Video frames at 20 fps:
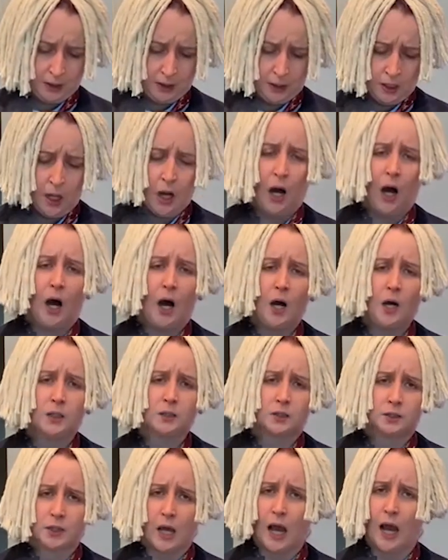Hark
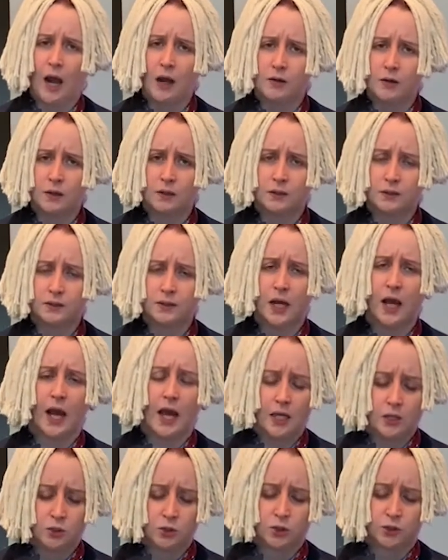the herald
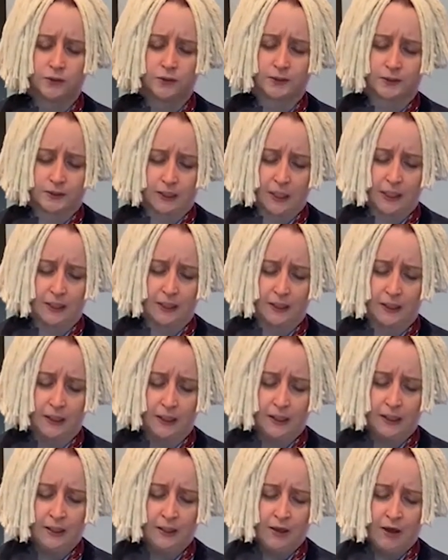angels sing,
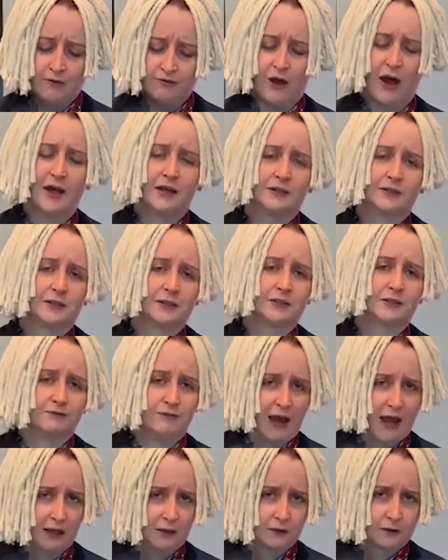Pfizer's
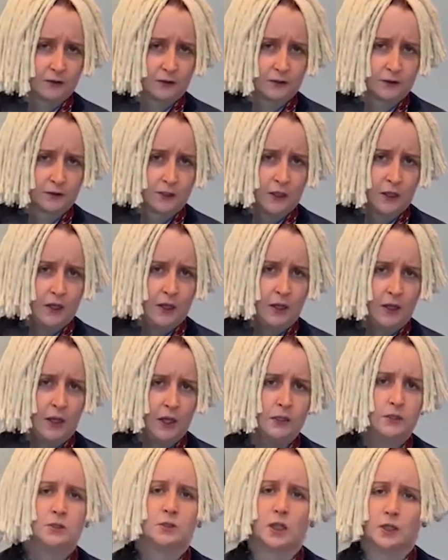vax
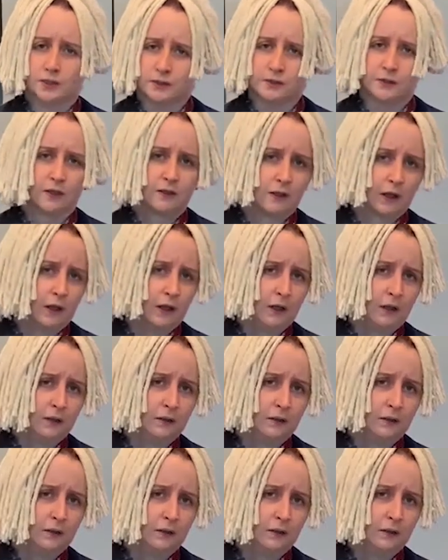is just the thing.